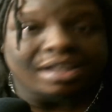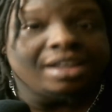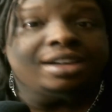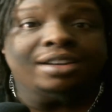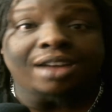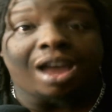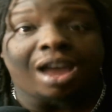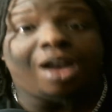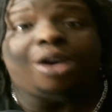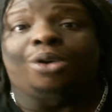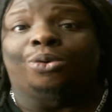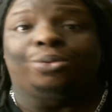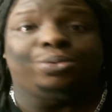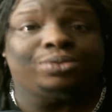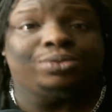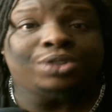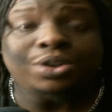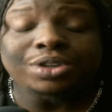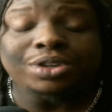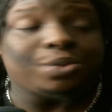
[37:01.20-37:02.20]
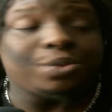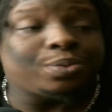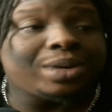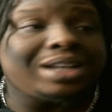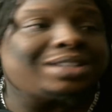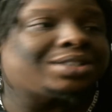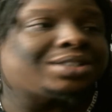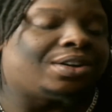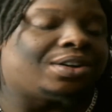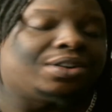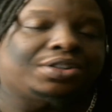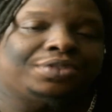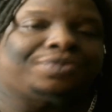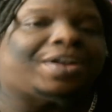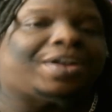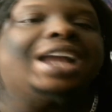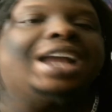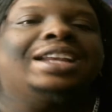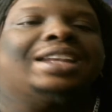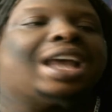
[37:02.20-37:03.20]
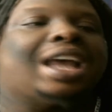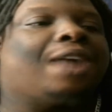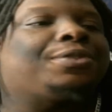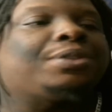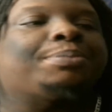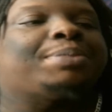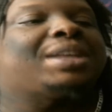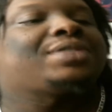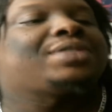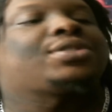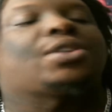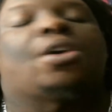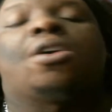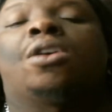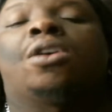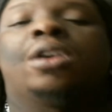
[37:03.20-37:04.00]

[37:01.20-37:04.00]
No, do your research. Find out the best car